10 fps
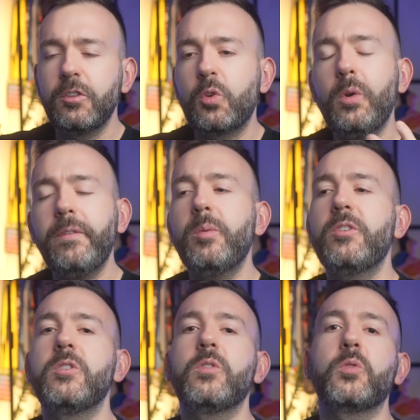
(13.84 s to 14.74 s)
So one of the
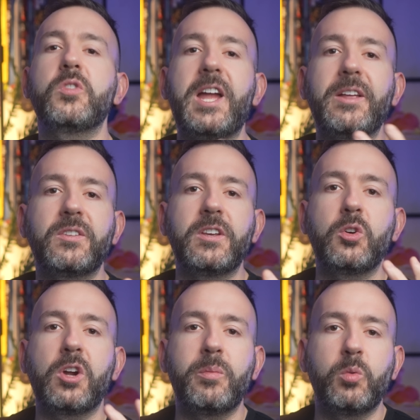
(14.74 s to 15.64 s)
most useful stats that your
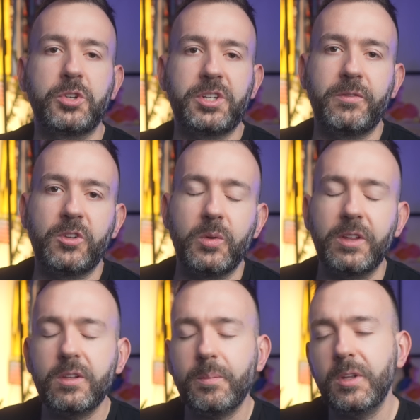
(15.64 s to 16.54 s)
Garmin watch gives you is
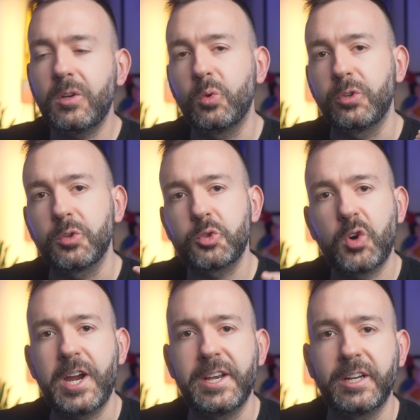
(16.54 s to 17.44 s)
something called your
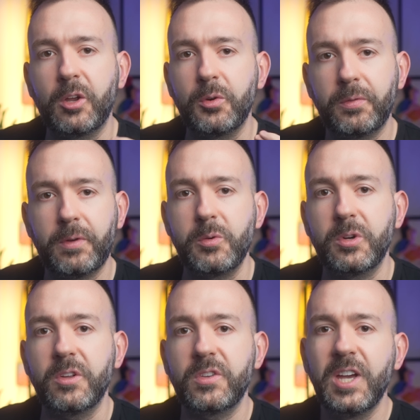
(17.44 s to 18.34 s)
training load
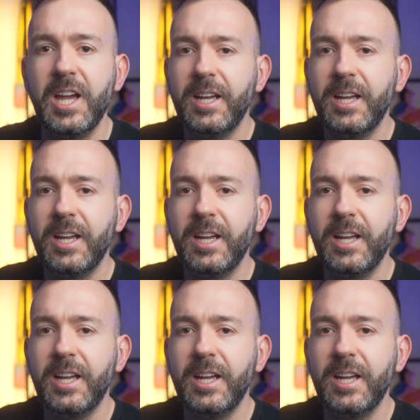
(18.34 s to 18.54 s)
focus.